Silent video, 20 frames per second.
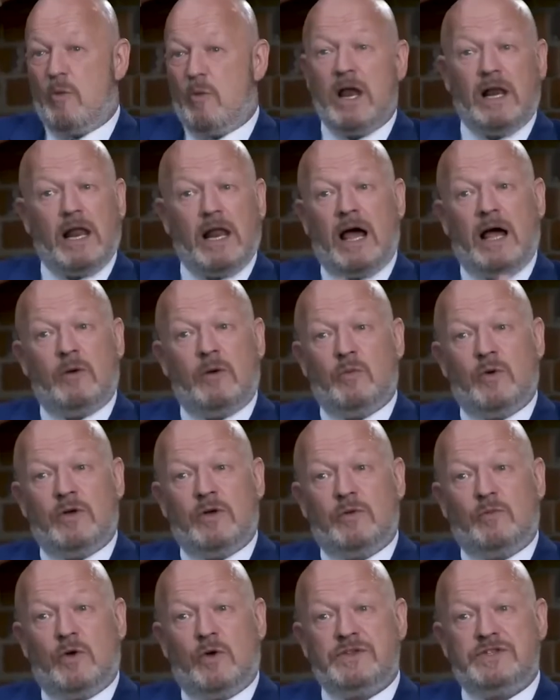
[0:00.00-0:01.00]
Well,
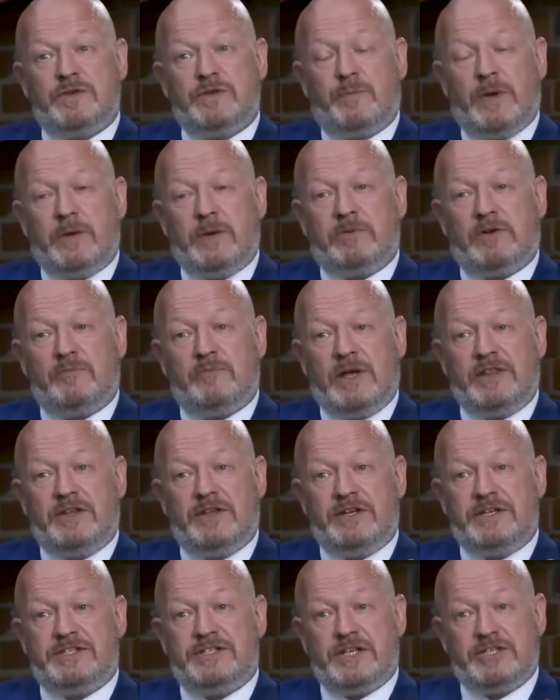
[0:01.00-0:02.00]
once the people have made
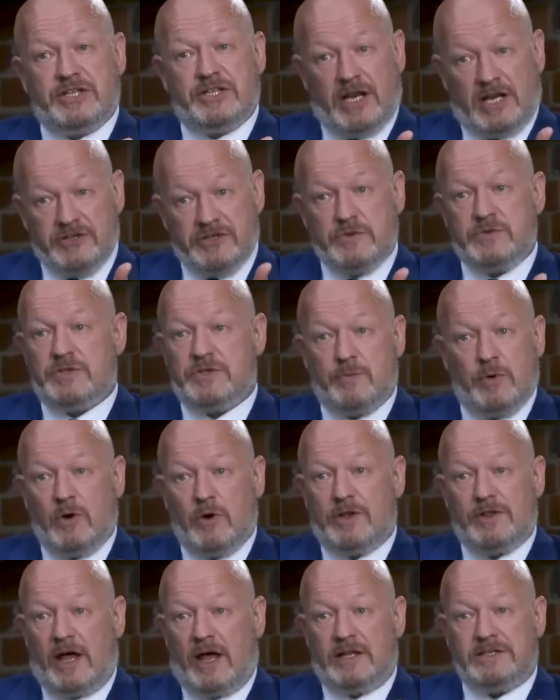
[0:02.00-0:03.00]
the decision, I do
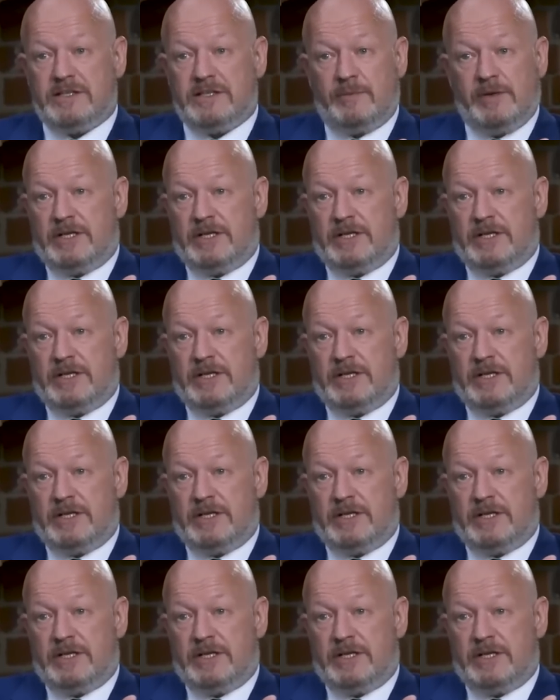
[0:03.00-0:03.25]
support that.